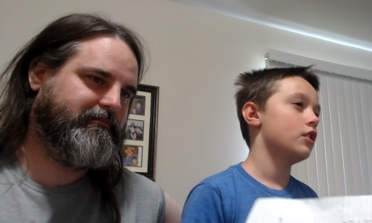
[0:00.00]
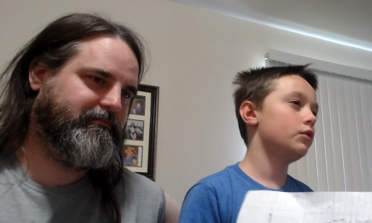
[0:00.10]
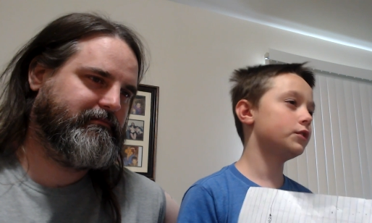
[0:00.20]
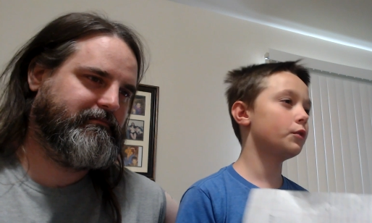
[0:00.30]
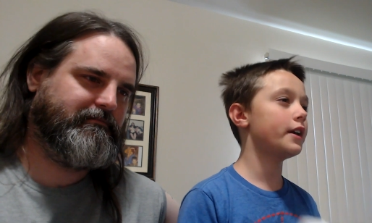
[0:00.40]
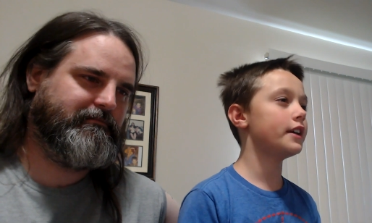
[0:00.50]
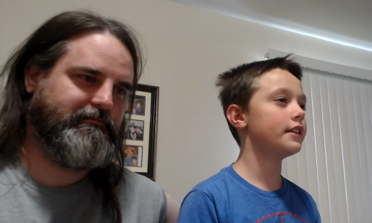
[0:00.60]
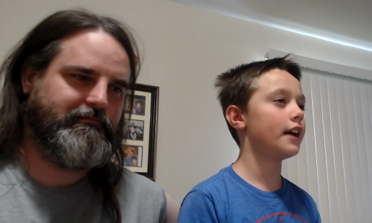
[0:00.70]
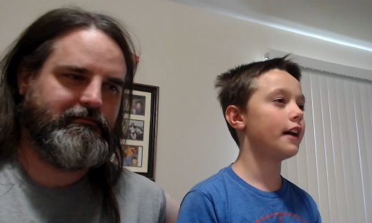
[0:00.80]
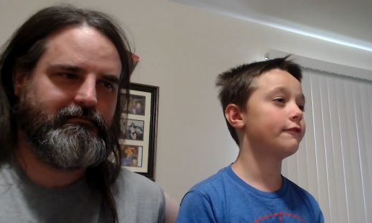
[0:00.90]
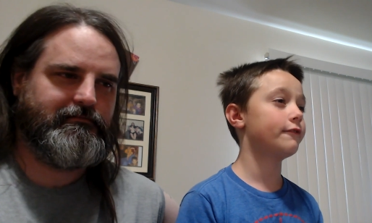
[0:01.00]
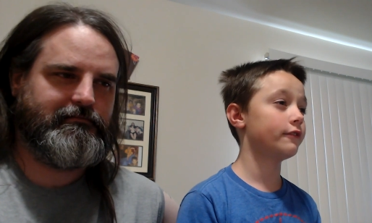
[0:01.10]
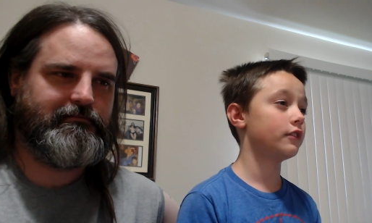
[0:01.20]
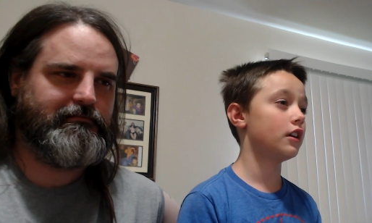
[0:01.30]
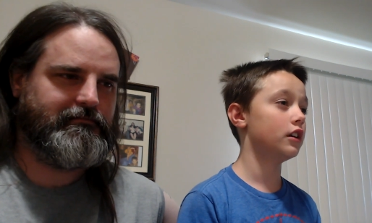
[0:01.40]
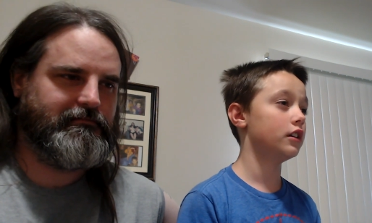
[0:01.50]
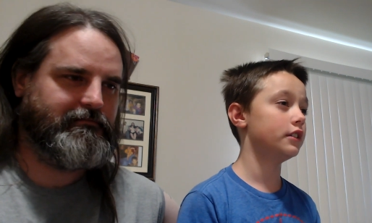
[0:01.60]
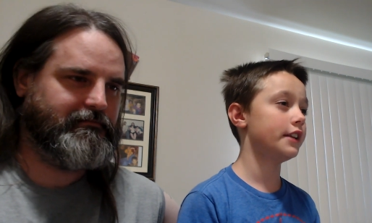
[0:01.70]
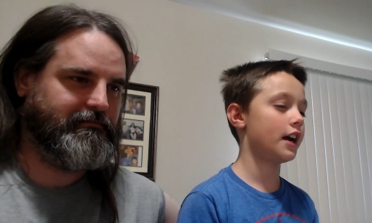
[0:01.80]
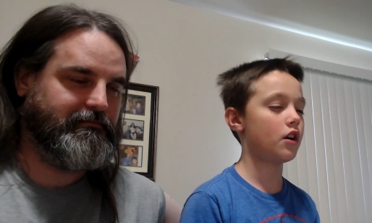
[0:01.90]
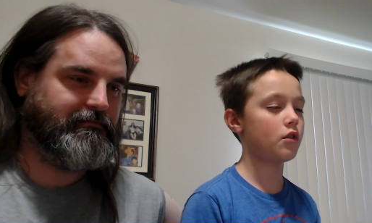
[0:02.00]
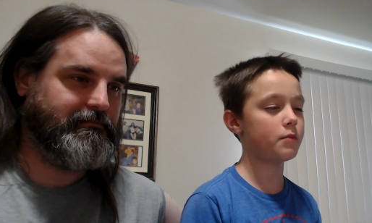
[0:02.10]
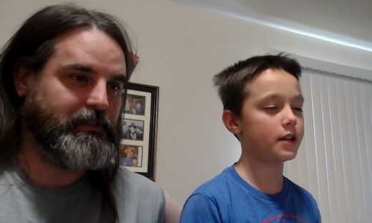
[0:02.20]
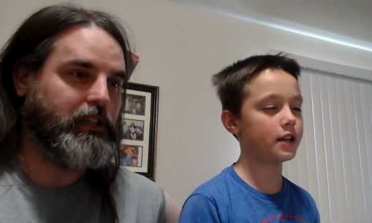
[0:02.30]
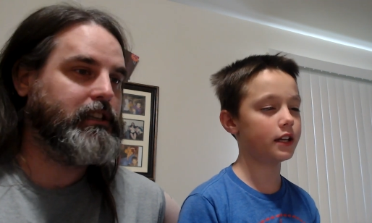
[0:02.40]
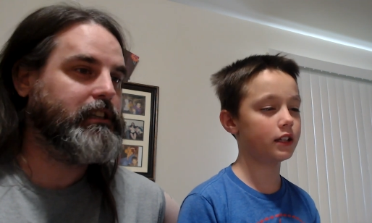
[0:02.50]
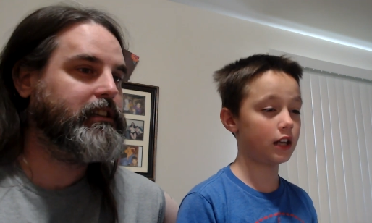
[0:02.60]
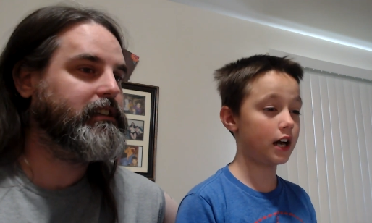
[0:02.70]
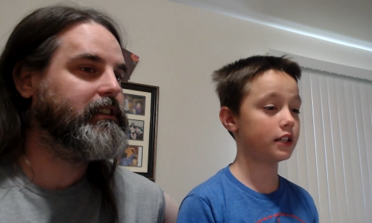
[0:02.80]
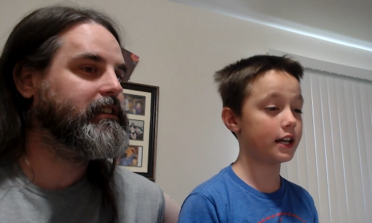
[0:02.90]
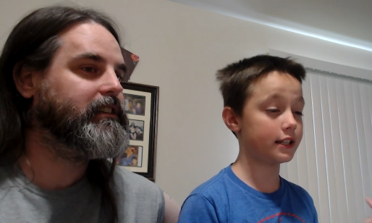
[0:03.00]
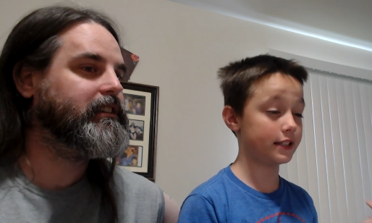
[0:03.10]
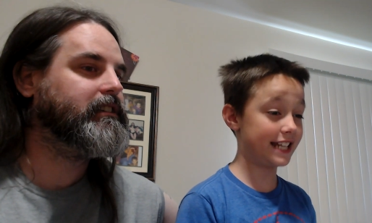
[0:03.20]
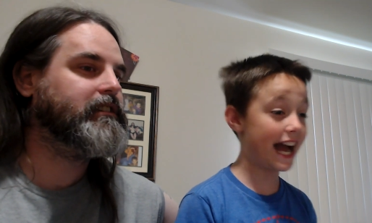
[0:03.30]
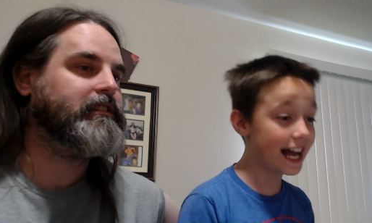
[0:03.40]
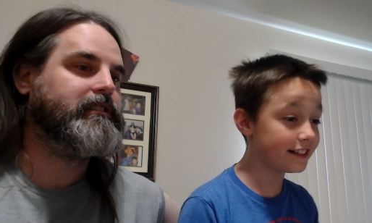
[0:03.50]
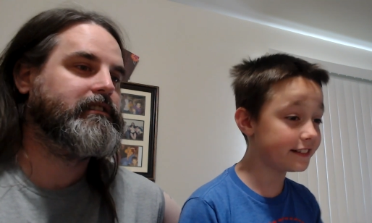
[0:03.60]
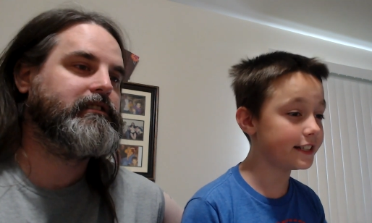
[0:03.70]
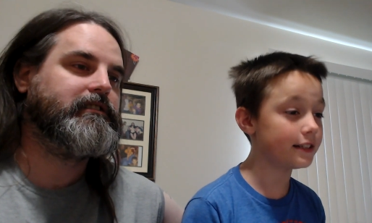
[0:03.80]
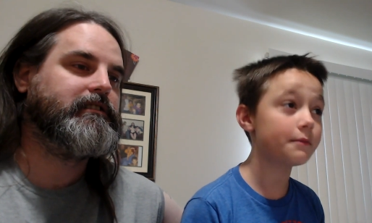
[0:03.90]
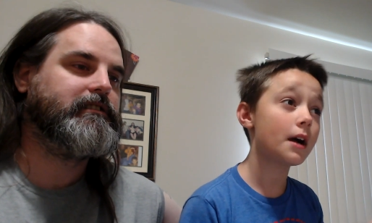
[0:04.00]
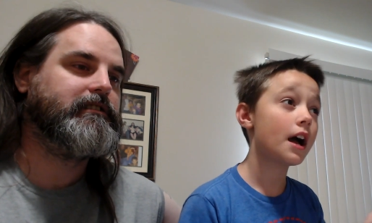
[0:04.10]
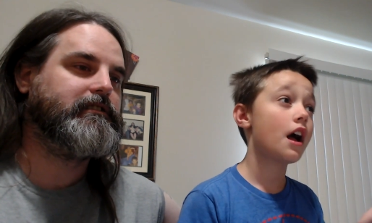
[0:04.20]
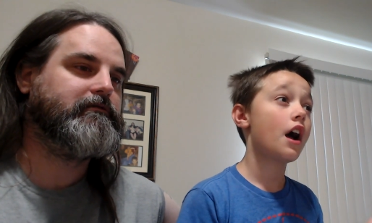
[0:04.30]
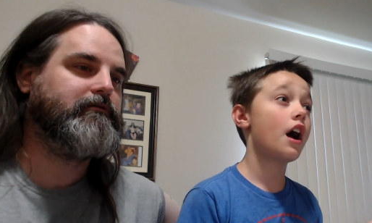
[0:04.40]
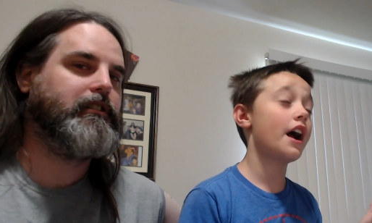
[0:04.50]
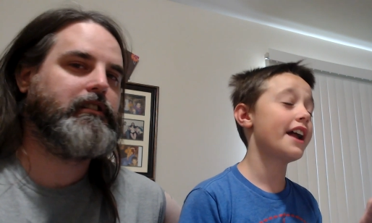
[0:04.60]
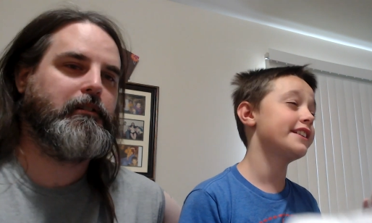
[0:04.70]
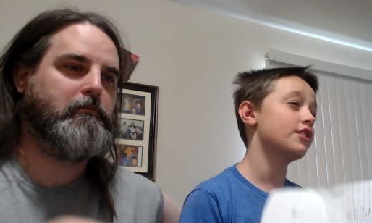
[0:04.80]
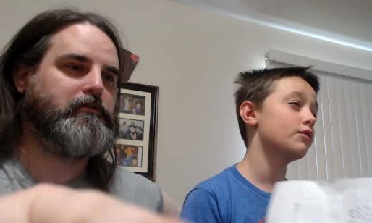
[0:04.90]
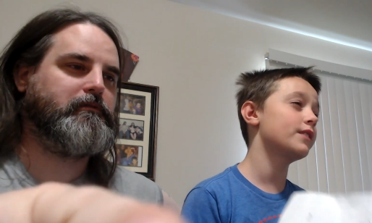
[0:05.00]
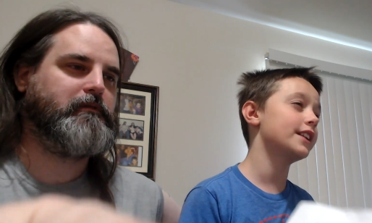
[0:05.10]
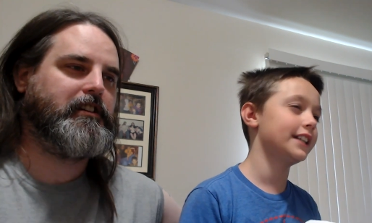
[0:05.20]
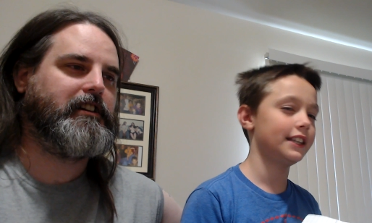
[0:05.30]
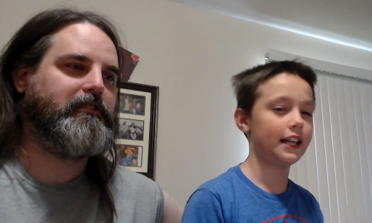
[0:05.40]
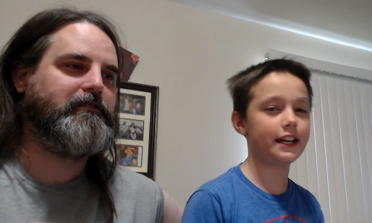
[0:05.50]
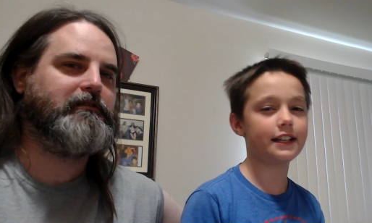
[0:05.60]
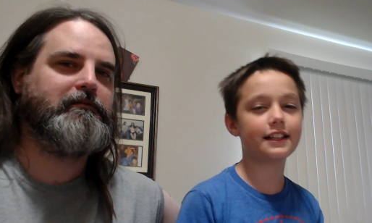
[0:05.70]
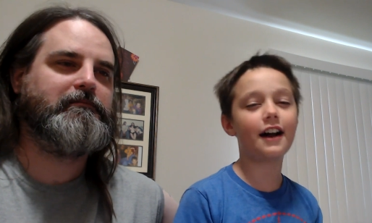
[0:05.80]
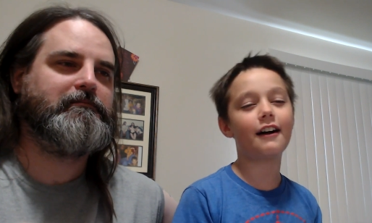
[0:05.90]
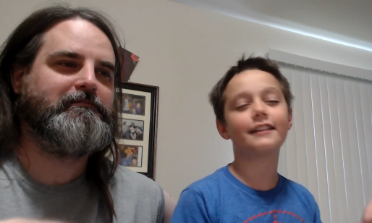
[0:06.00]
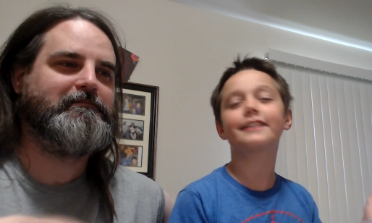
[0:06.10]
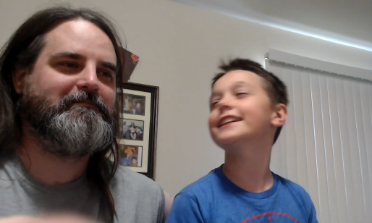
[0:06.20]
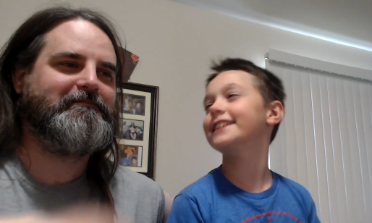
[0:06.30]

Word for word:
Speaker 1: with the way they have uh, Naomi and Lana as a tag team. I don't really like that.